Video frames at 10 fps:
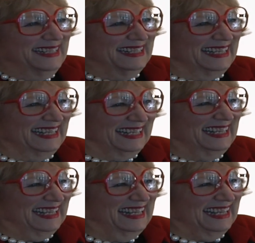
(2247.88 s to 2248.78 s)

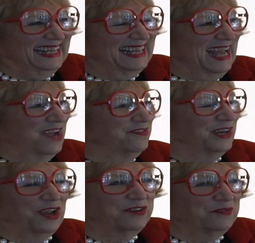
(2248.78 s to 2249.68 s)
I
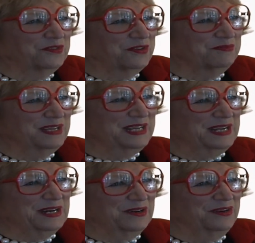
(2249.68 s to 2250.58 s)
felt I was supposed to be
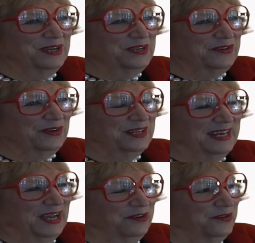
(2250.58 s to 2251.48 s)
here. Joel and
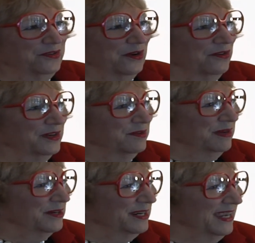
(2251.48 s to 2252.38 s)
I drove into
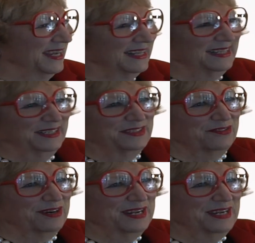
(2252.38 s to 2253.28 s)
Marietta, looked
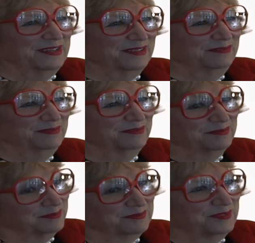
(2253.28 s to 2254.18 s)
around, and
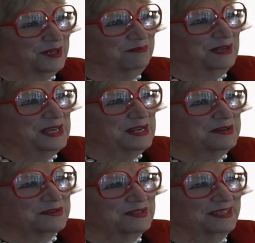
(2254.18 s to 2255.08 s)
good
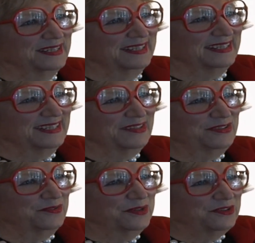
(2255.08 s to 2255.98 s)
place. He
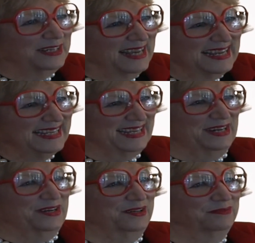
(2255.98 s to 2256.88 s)
said, what's it like
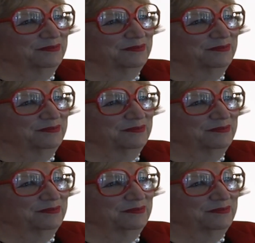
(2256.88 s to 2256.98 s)
here?